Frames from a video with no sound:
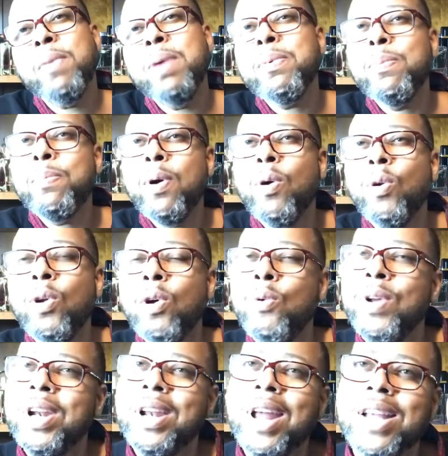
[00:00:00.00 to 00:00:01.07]
Maybe
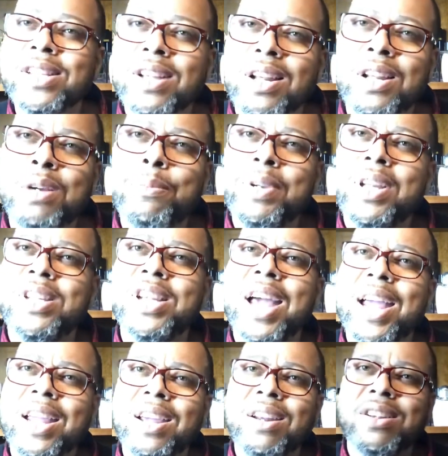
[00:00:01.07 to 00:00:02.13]
polo and a nice Columbia
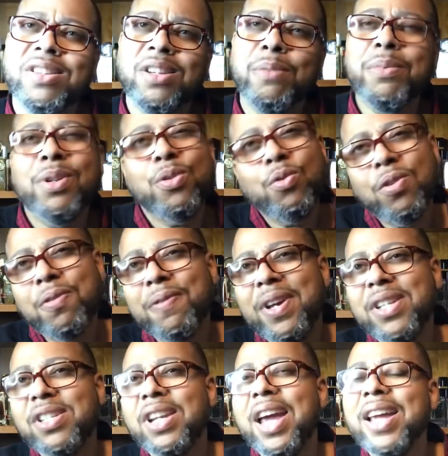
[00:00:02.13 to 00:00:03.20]
jacket or something, North
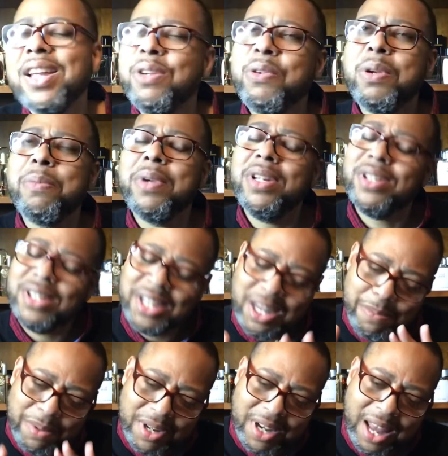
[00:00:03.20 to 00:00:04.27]
Face jacket. You know what I mean? Just
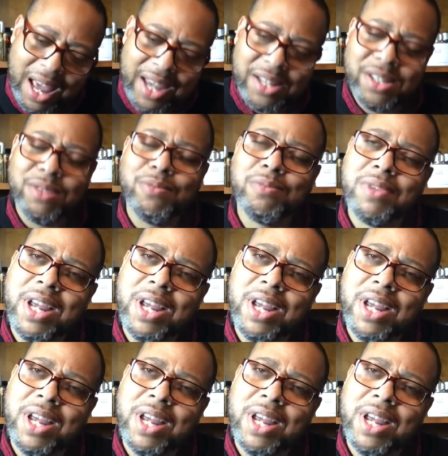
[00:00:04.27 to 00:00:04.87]
keep it nice.